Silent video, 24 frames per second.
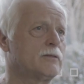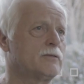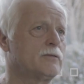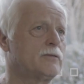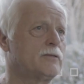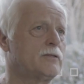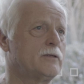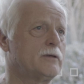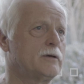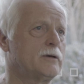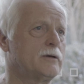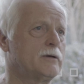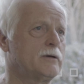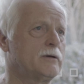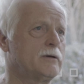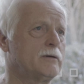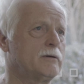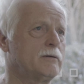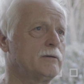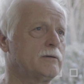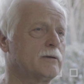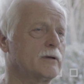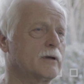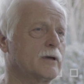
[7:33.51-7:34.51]

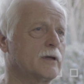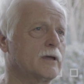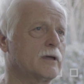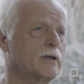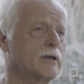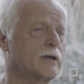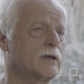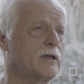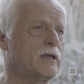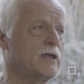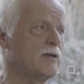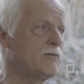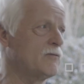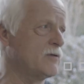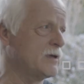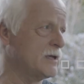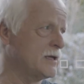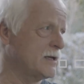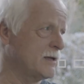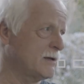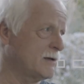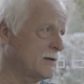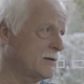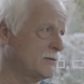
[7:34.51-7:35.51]
the
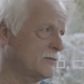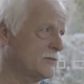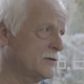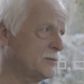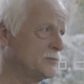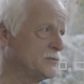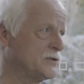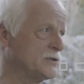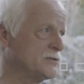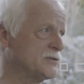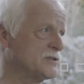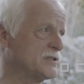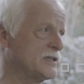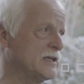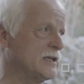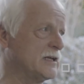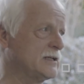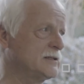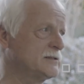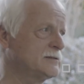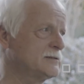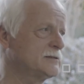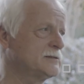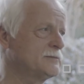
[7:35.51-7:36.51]
kiwi from New
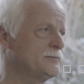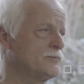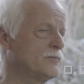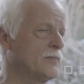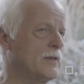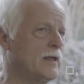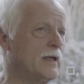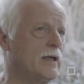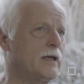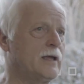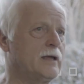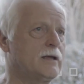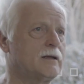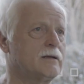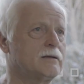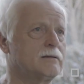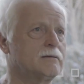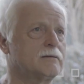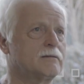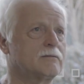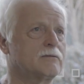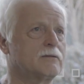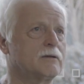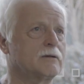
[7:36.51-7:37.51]
Zealand,
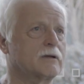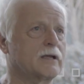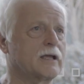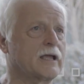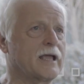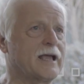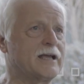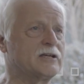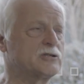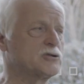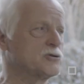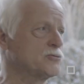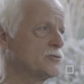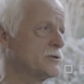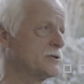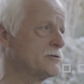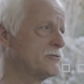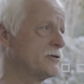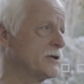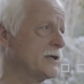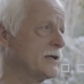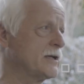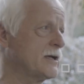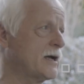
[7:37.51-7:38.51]
and the
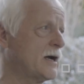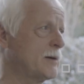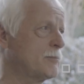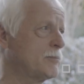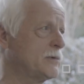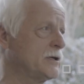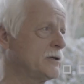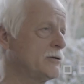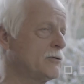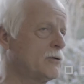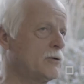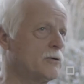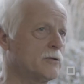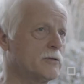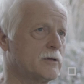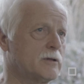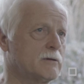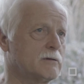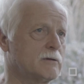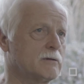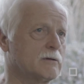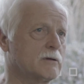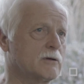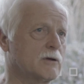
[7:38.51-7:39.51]
cassowary up in
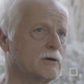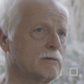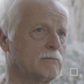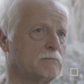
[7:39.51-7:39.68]
northern